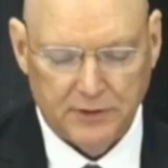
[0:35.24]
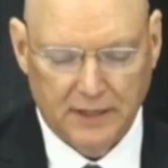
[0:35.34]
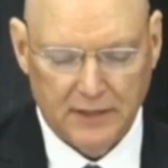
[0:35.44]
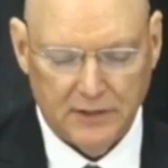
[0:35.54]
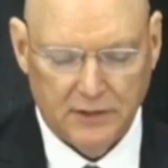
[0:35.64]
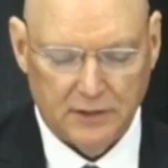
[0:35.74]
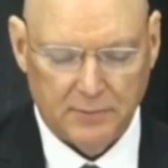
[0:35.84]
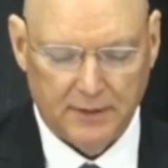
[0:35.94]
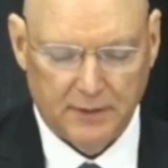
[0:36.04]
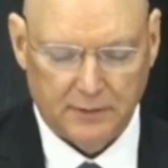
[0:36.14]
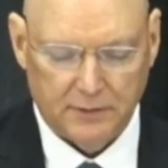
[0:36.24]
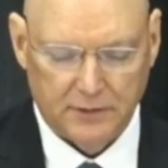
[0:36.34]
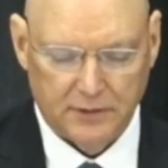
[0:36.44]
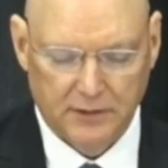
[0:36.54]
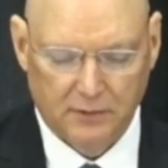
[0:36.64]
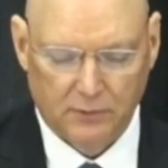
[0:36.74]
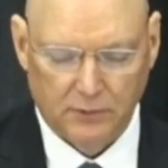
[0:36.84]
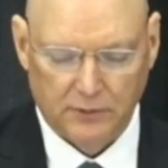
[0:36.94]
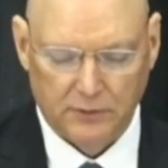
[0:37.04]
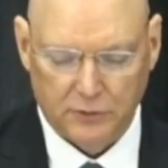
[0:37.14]
next presentation is by Dr.
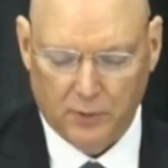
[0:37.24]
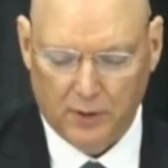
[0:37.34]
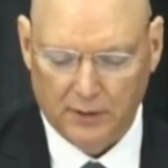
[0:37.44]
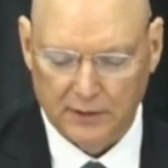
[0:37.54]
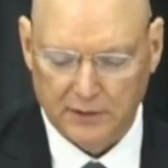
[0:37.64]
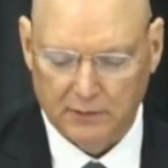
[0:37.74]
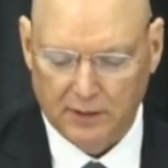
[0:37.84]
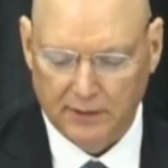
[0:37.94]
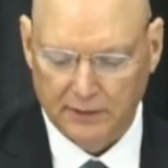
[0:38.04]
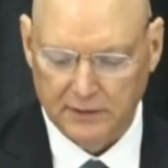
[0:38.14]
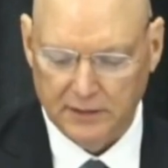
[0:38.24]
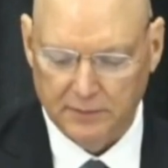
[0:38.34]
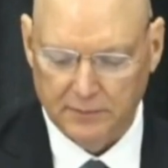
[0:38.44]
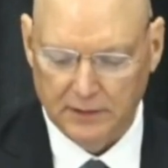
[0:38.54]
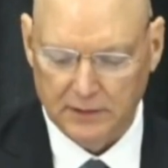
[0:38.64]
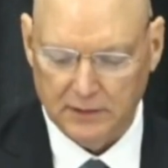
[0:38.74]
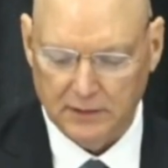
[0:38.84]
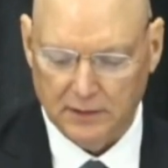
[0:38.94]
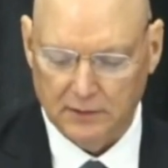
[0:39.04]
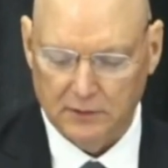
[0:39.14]
Sunil Nijhawan, as outlined in
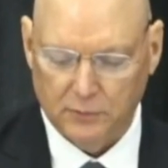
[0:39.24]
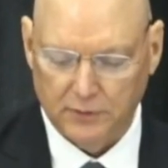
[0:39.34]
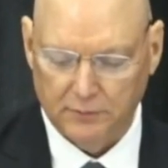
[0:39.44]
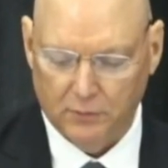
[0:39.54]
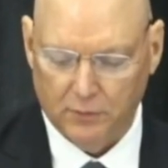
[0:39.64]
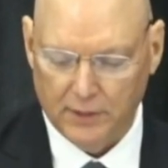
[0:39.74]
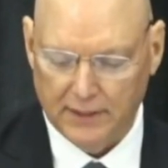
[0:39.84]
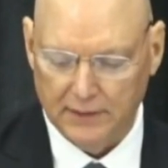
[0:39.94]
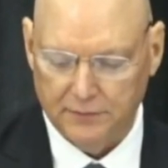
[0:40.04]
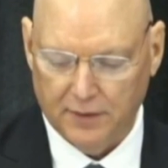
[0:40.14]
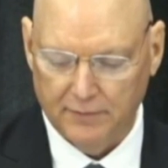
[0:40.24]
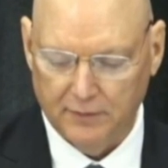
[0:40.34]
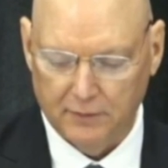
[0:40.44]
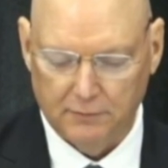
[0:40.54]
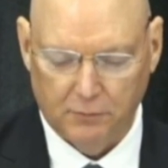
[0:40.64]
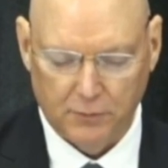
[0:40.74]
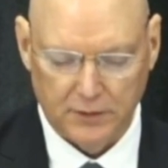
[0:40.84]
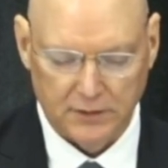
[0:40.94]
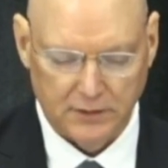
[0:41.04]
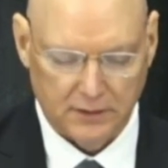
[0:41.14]
CMD's
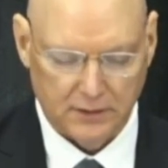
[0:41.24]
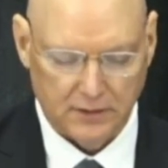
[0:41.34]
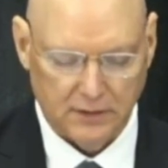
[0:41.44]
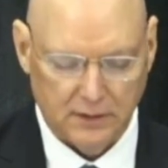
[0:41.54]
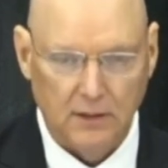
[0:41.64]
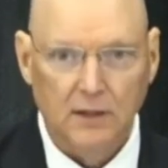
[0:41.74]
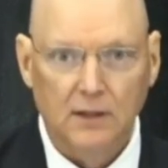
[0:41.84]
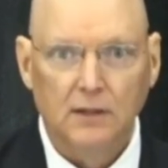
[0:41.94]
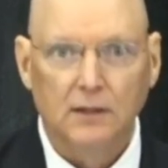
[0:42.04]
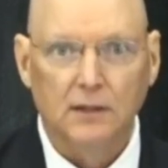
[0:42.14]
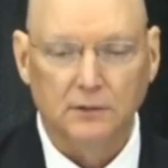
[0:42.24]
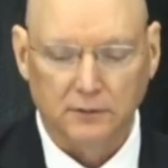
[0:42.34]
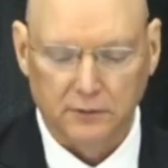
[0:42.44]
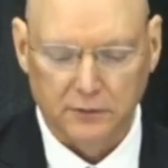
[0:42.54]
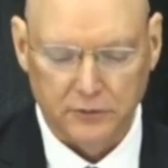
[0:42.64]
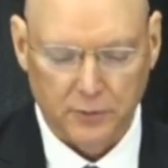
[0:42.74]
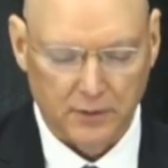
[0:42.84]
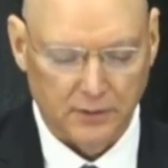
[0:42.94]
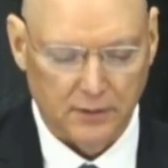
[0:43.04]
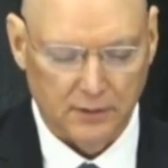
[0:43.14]
24H5.46. Dr.
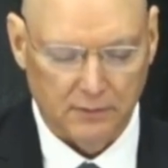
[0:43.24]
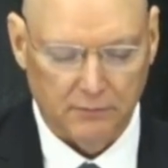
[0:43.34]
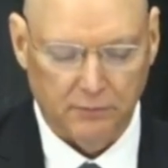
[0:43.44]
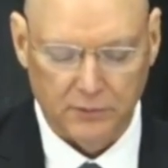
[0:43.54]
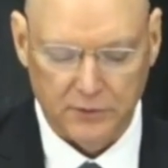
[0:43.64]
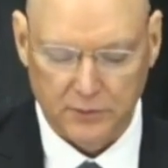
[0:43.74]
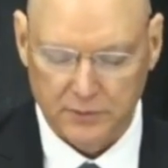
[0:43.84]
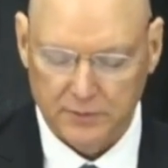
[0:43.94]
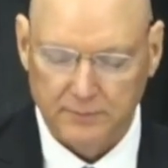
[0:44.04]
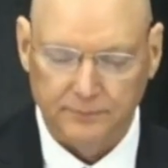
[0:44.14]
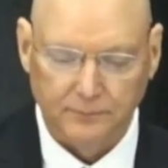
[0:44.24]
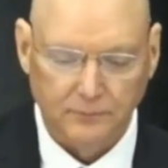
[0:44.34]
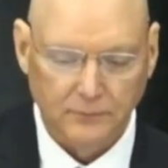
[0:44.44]
Nijhawan, the floor is yours.